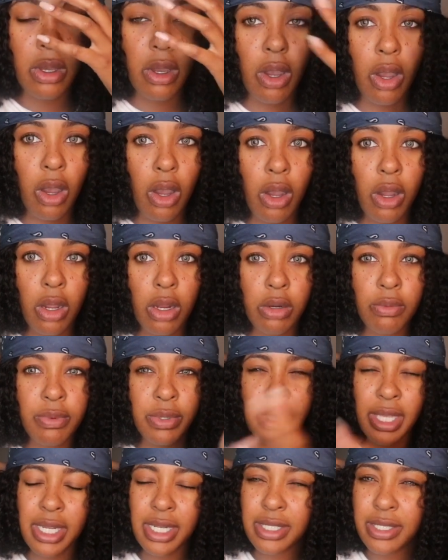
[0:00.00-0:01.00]
are
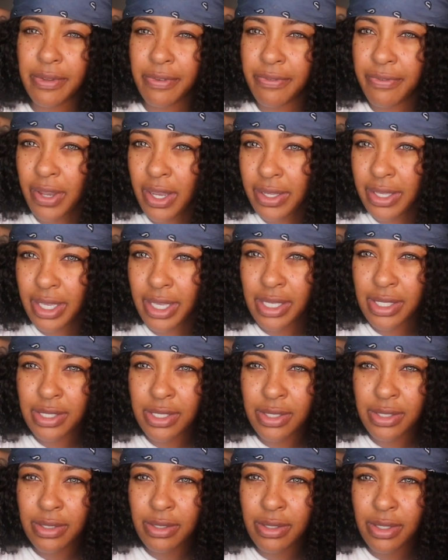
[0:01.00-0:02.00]
related to
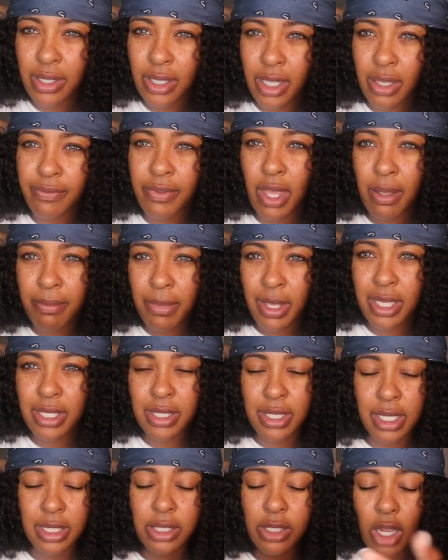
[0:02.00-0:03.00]
fungus. If that makes
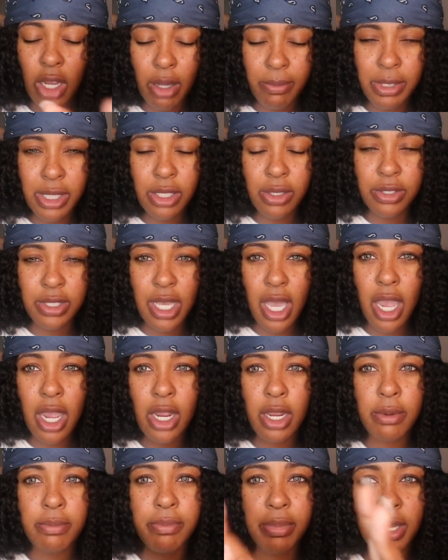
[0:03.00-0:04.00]
sense. Sorry, I'm a little
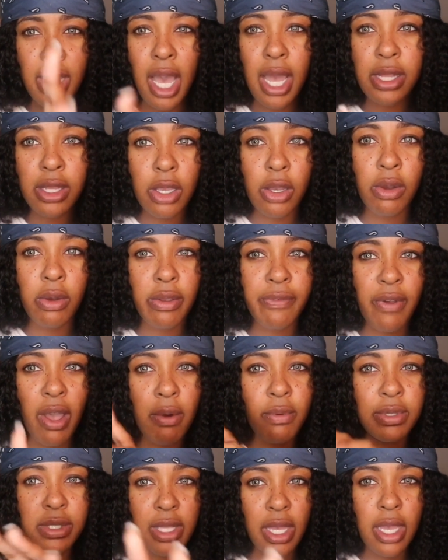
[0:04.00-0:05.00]
tired, but I know if I
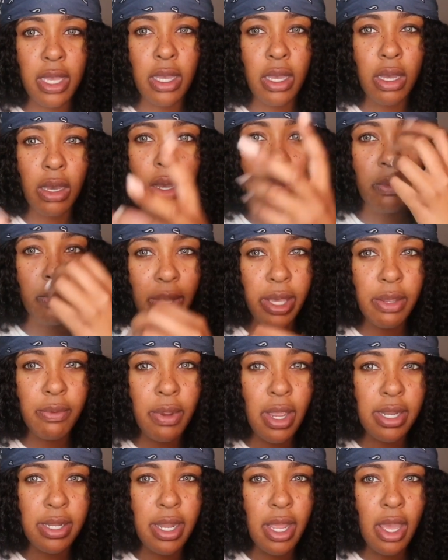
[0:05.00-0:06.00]
was, like, awake
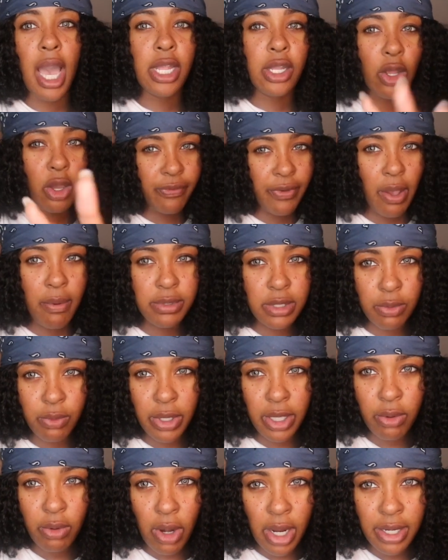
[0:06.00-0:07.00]
right now,
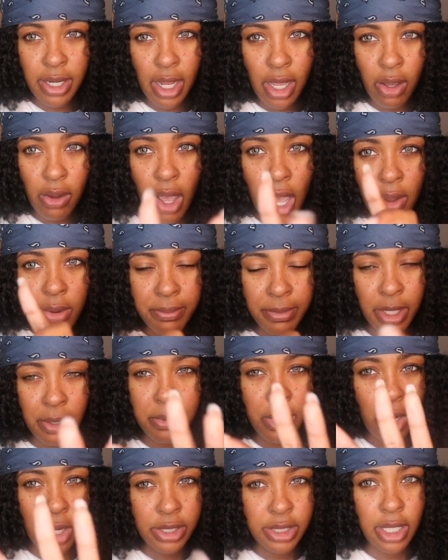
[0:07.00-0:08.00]
I would be
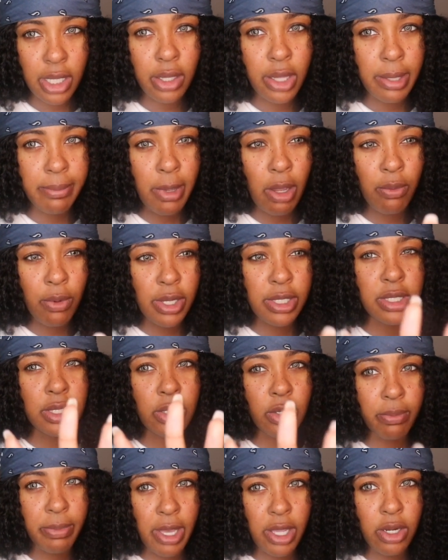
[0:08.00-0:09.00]
able to articulate my words a
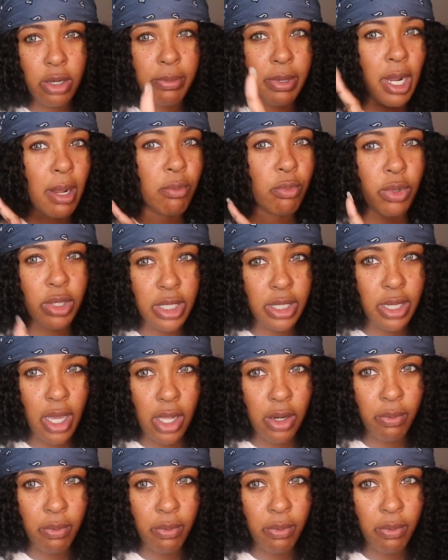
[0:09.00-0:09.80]
little better, but I'm really not